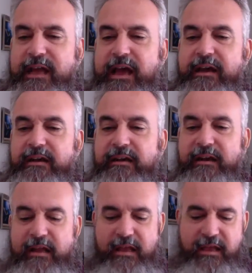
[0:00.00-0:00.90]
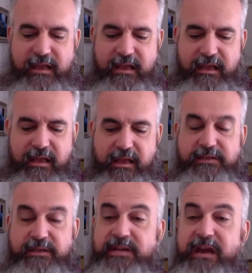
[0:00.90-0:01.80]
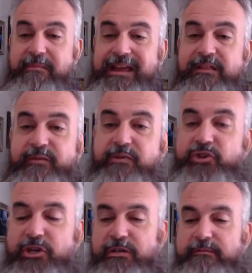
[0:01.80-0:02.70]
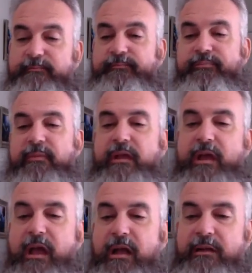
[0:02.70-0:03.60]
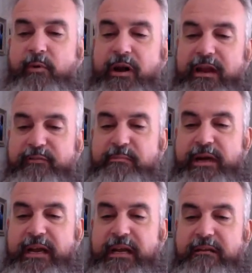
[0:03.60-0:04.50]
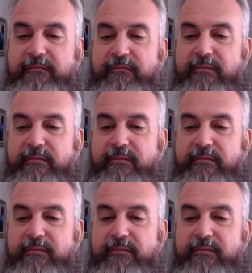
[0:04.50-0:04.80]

at sometime in the future. Good morning, everybody.